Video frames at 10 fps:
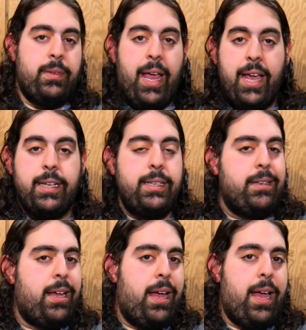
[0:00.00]

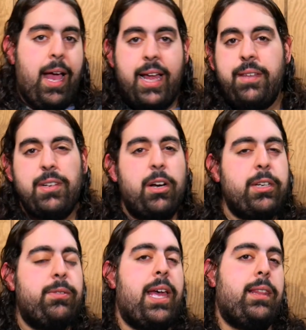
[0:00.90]
And I'd even
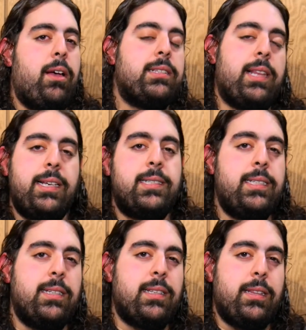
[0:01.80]
argue that Lost Legacy
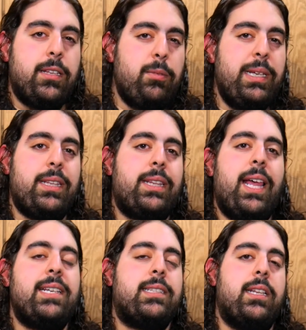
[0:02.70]
does a little bit
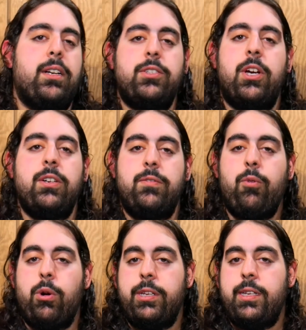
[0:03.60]
less than Uncharted
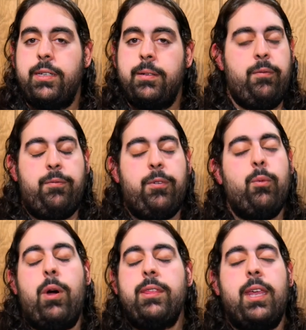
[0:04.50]
4 did. For
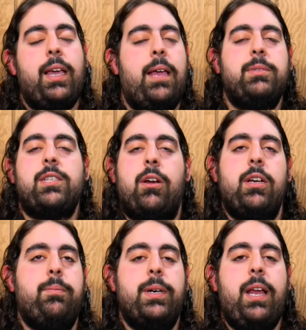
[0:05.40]
one thing, I'm
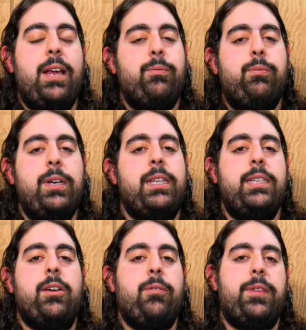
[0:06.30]
sorry, but I really
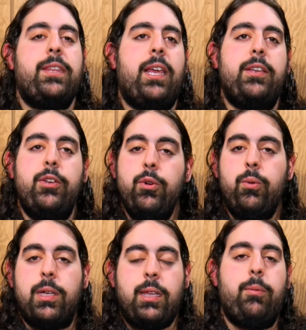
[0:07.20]
don't think they knew
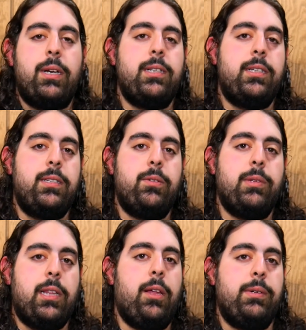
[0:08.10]
what they wanted to do
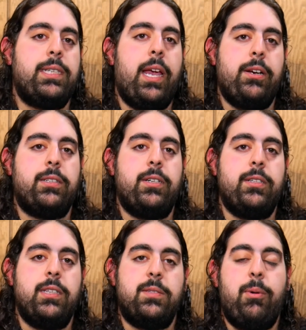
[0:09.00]
with Chloe's character
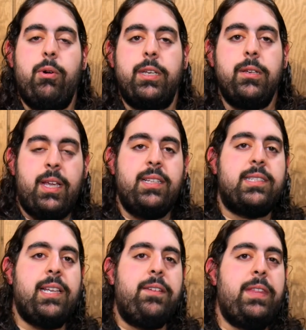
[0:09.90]
at this point.
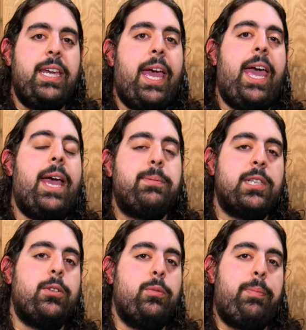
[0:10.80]
Instead of the
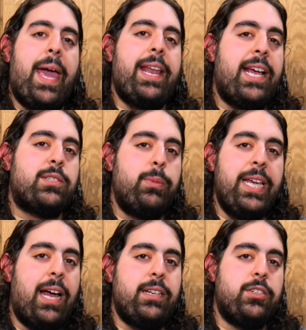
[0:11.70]
absolute badass we
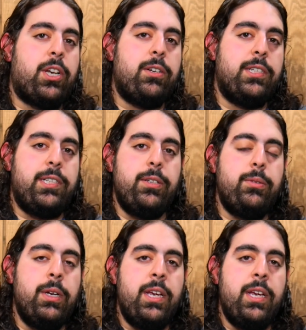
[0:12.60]
got in Uncharted 2,